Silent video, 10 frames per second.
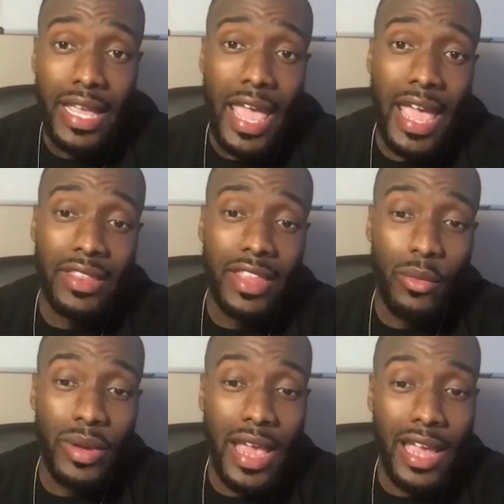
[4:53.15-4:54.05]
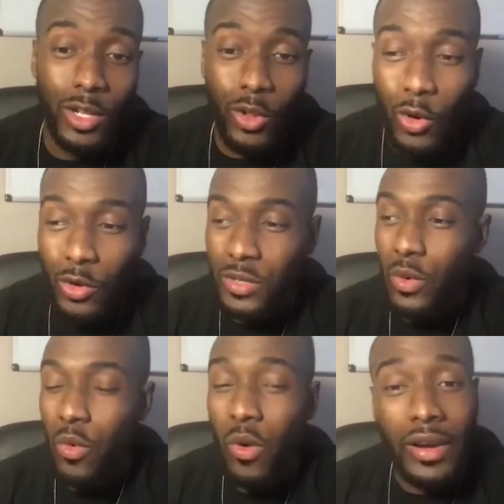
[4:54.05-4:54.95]
and that we had clothes and
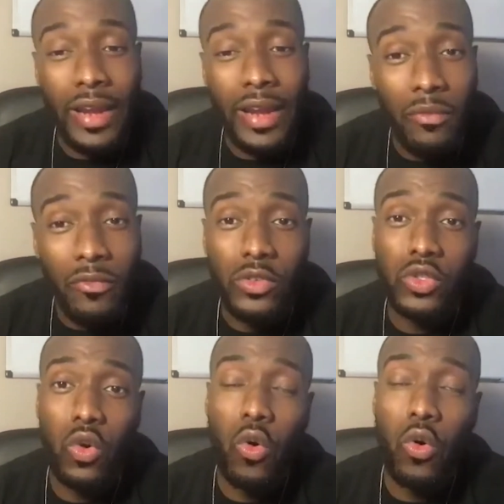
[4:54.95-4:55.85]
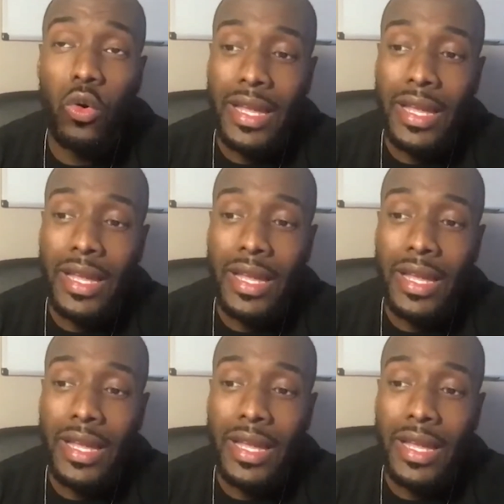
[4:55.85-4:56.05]
we were well kept for school.